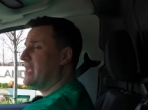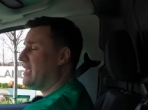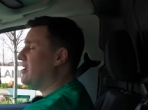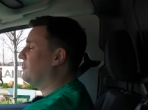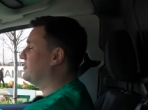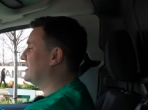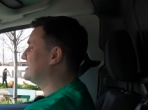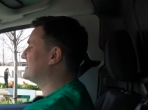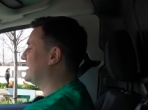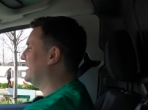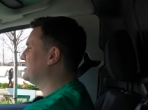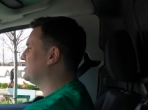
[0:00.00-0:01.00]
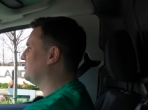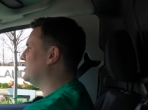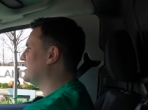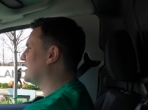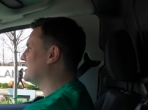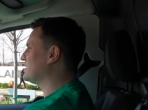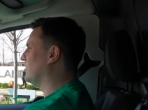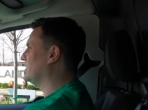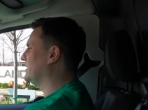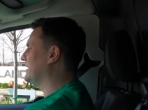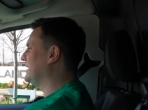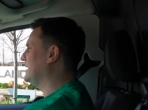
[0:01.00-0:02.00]
If this size of vehicle is all
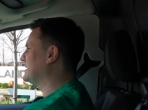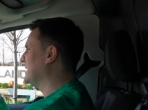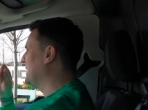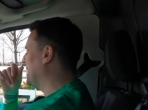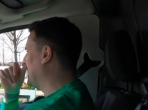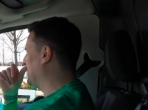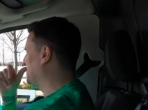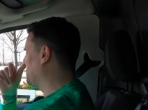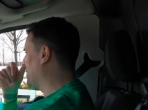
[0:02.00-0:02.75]
you need, and the